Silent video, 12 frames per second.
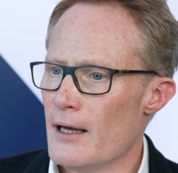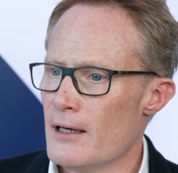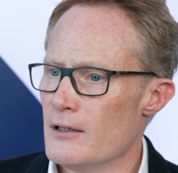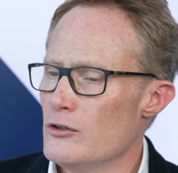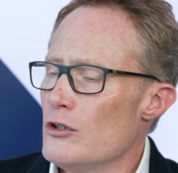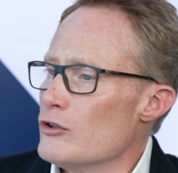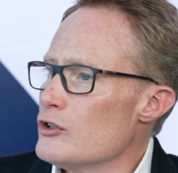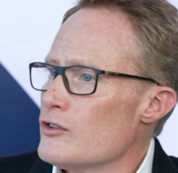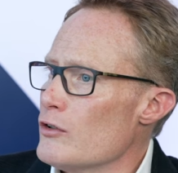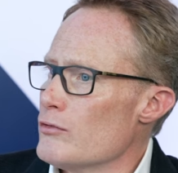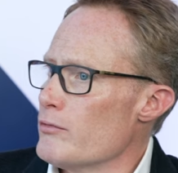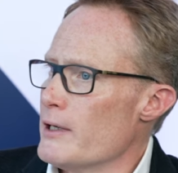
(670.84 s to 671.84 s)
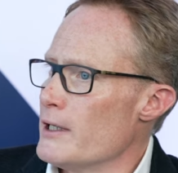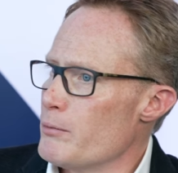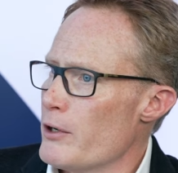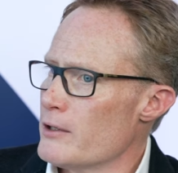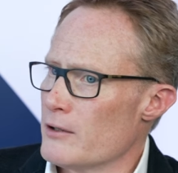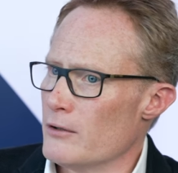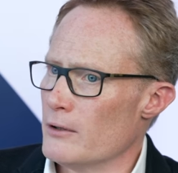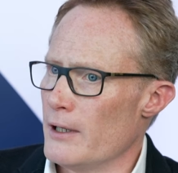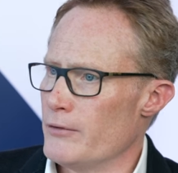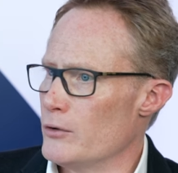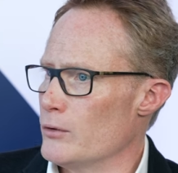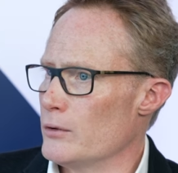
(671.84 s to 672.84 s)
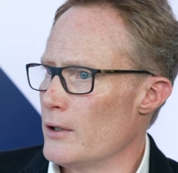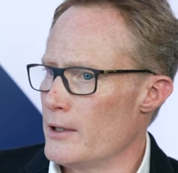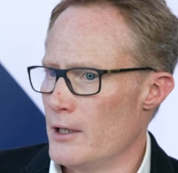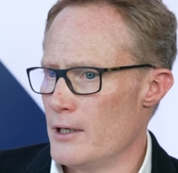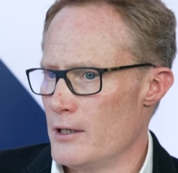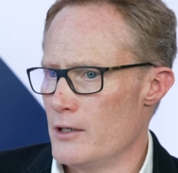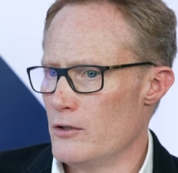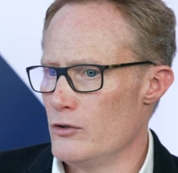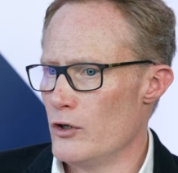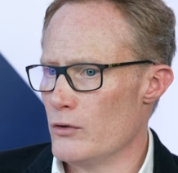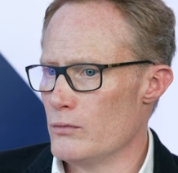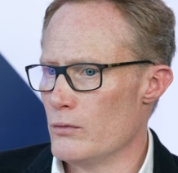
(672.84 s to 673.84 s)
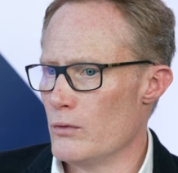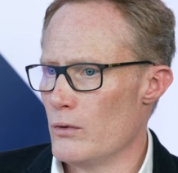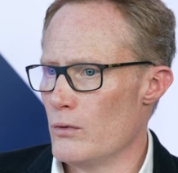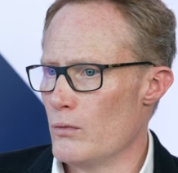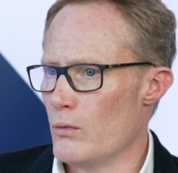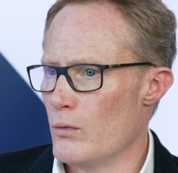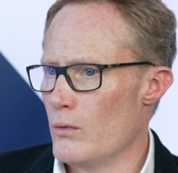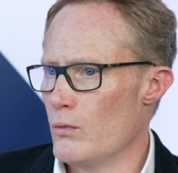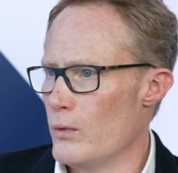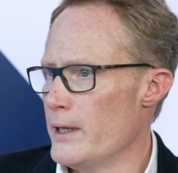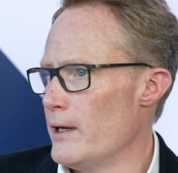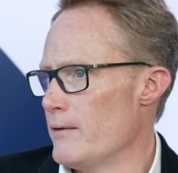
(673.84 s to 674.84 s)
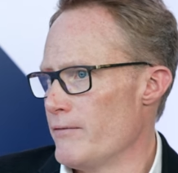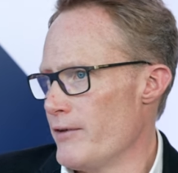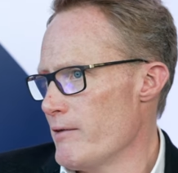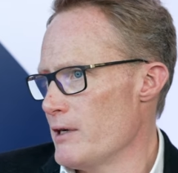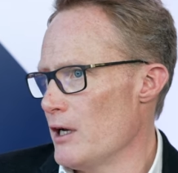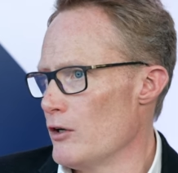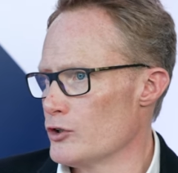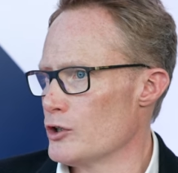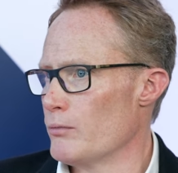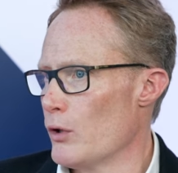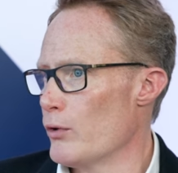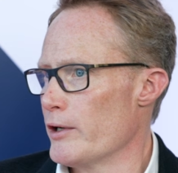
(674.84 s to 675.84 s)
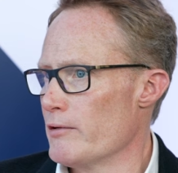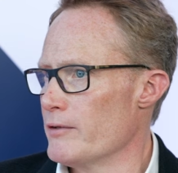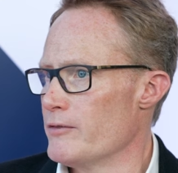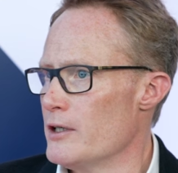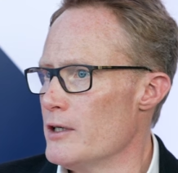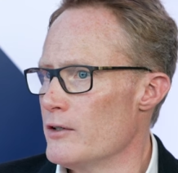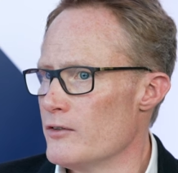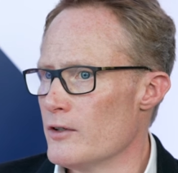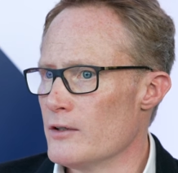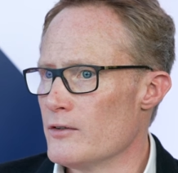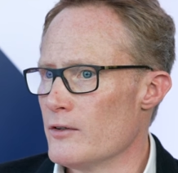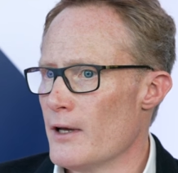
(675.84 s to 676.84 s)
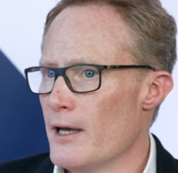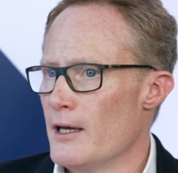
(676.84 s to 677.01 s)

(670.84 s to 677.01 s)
You know, just at a really practical level, you know, we are a very large employer of nurses.